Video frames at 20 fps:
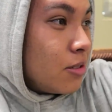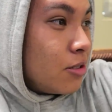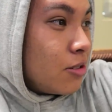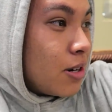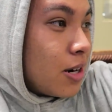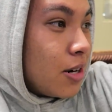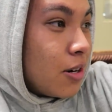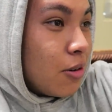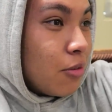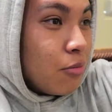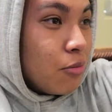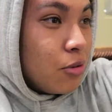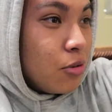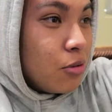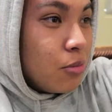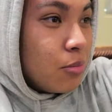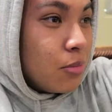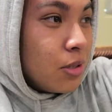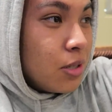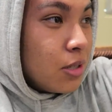Try in our
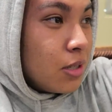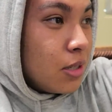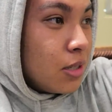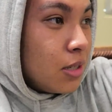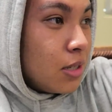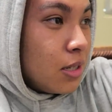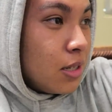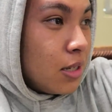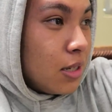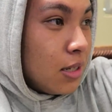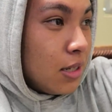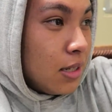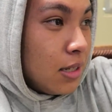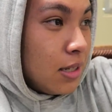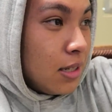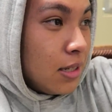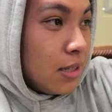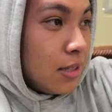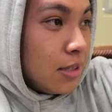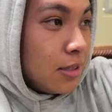room
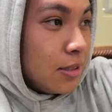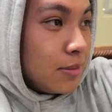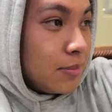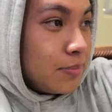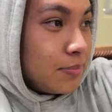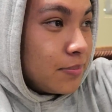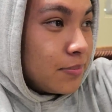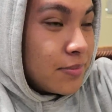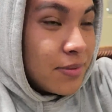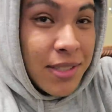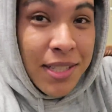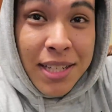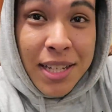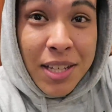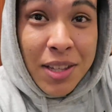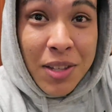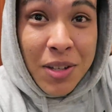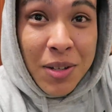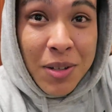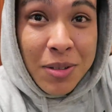uh, to
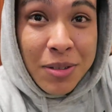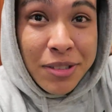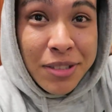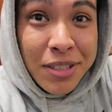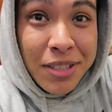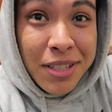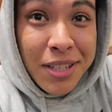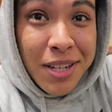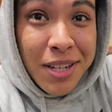get those.